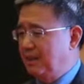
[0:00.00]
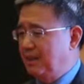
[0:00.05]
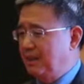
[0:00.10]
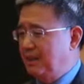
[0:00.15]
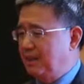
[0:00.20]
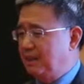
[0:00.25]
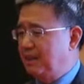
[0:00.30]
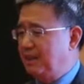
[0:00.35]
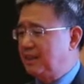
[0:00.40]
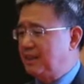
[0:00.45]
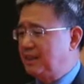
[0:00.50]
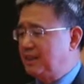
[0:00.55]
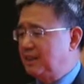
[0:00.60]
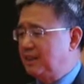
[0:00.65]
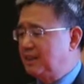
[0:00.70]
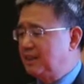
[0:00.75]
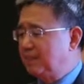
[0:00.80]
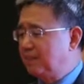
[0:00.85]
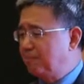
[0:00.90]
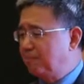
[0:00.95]

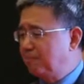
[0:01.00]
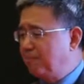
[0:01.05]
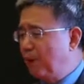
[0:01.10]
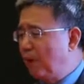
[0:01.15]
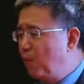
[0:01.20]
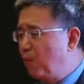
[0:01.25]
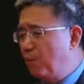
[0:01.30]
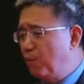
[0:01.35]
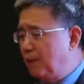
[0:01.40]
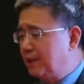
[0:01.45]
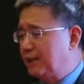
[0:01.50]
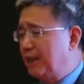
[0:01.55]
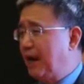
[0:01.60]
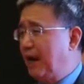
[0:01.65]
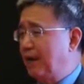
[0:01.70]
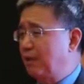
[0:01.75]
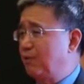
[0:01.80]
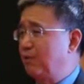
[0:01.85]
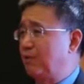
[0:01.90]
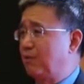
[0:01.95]

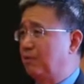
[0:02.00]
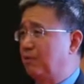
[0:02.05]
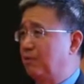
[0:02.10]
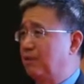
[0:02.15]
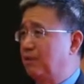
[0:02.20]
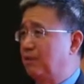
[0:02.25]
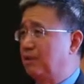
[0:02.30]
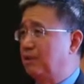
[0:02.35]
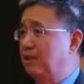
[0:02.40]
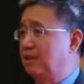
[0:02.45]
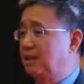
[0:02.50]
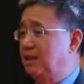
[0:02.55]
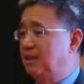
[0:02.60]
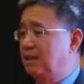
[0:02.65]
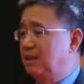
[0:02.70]
$10,000 per capita,